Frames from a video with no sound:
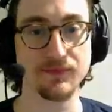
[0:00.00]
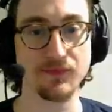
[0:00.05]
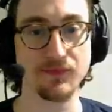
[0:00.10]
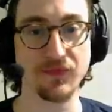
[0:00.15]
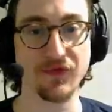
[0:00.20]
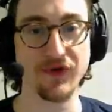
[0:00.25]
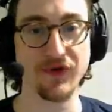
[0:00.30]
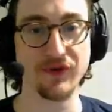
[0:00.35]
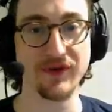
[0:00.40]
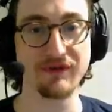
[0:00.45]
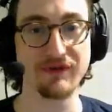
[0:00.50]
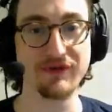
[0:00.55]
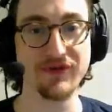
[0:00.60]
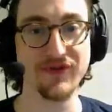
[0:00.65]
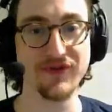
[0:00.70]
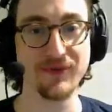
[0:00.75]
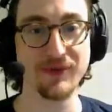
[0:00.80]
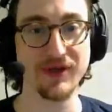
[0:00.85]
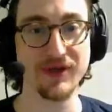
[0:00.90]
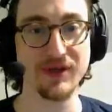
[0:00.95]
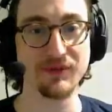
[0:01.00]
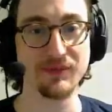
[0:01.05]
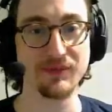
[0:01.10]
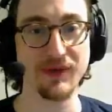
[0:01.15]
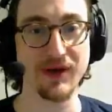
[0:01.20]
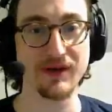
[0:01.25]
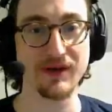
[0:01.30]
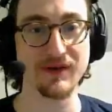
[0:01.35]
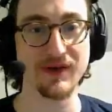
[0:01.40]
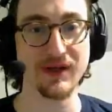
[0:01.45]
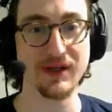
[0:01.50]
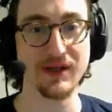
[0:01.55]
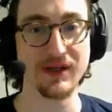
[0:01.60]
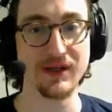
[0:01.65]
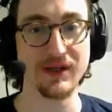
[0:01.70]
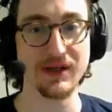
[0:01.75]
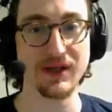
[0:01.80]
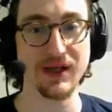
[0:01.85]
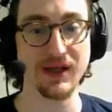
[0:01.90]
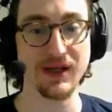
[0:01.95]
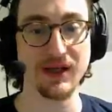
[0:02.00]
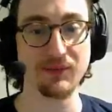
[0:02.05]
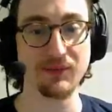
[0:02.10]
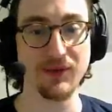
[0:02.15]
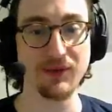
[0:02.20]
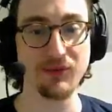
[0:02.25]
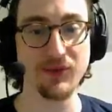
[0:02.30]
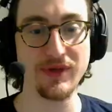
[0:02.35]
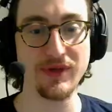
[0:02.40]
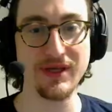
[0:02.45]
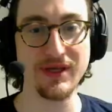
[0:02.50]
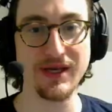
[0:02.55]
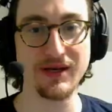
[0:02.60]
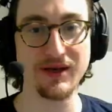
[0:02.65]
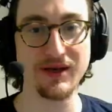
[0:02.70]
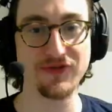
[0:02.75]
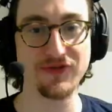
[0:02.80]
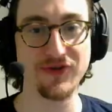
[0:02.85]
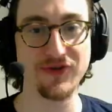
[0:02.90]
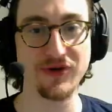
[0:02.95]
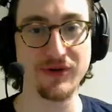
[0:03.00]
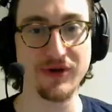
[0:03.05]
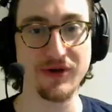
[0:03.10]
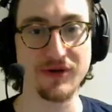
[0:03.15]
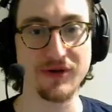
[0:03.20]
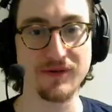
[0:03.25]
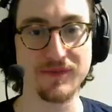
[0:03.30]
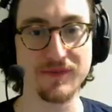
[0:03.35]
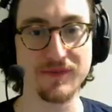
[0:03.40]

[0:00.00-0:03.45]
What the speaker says: So definitely something to keep in mind. And maybe we can get a nice go here.